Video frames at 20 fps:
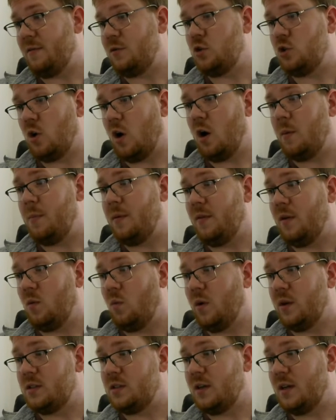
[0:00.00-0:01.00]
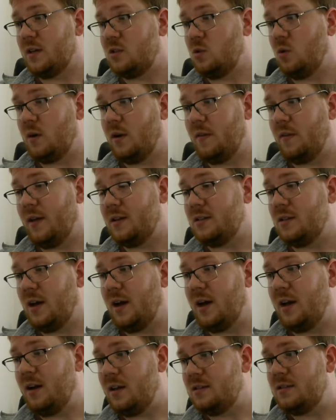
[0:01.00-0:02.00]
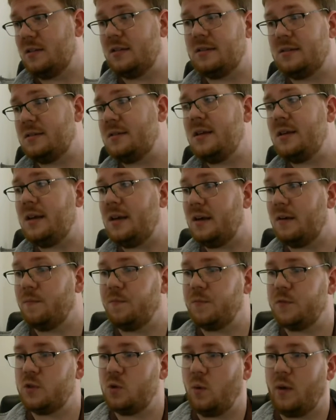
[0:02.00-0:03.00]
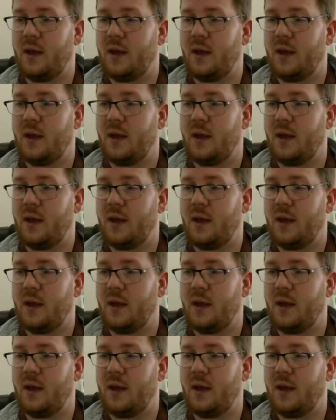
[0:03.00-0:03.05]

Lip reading: F sharp, and then what's next to it on that side? It's a C.